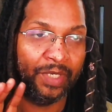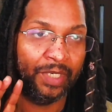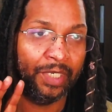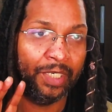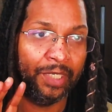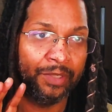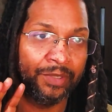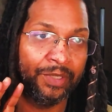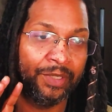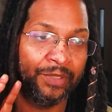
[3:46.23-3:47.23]
uh,
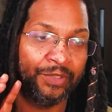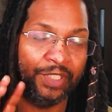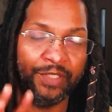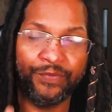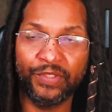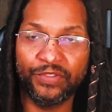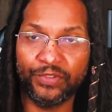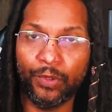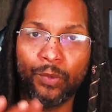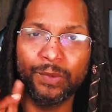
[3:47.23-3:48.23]
Jellyfin's
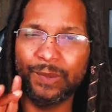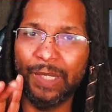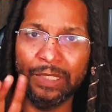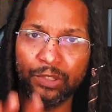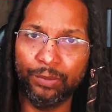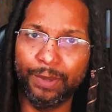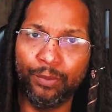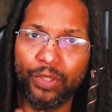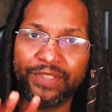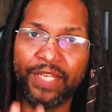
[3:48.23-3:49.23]
on, a little bit
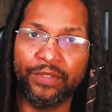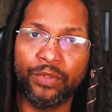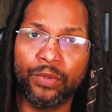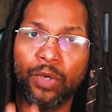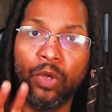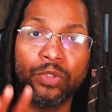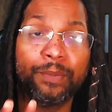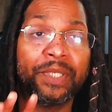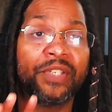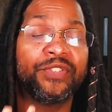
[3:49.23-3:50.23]
more technical, only
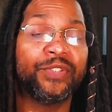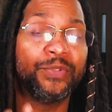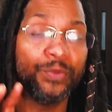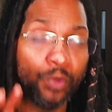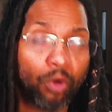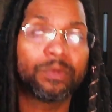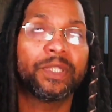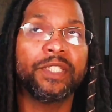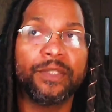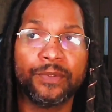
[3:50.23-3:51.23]
because you
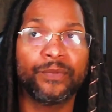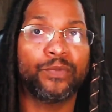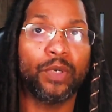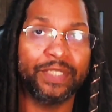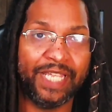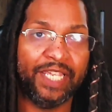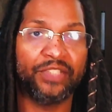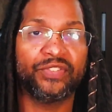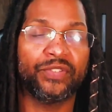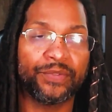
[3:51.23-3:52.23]
normally, for a
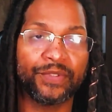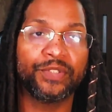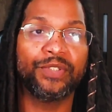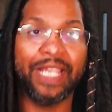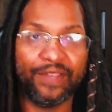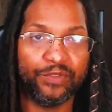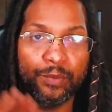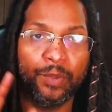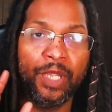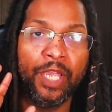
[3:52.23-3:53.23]
NAS server, you have to
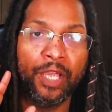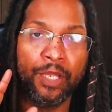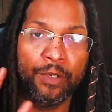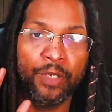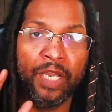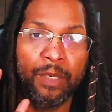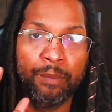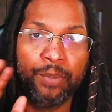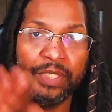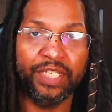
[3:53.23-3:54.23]

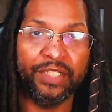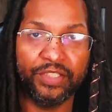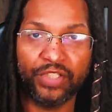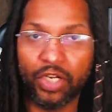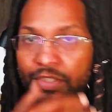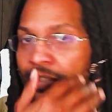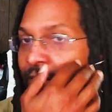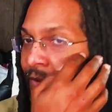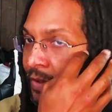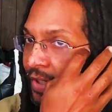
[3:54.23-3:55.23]
put it in a Docker
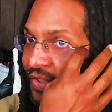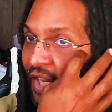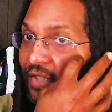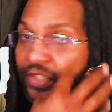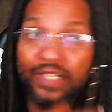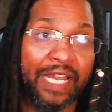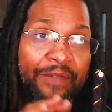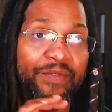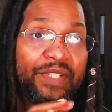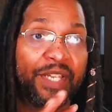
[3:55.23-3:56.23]
container, and
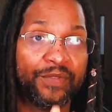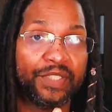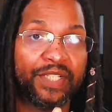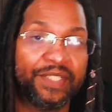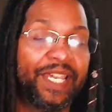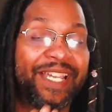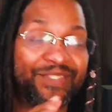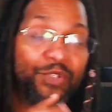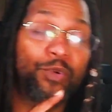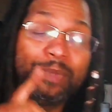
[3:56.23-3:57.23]
I've never done that,
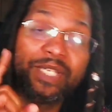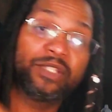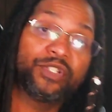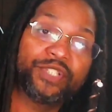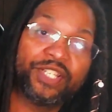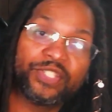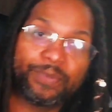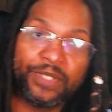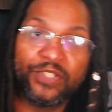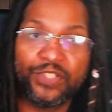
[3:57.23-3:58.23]
so it would be a learning
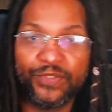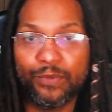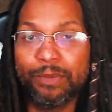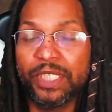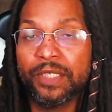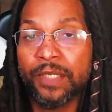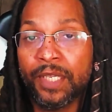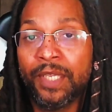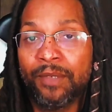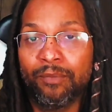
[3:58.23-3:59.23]
experience for me.
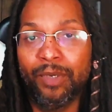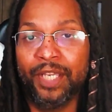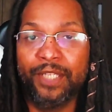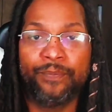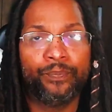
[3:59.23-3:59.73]
But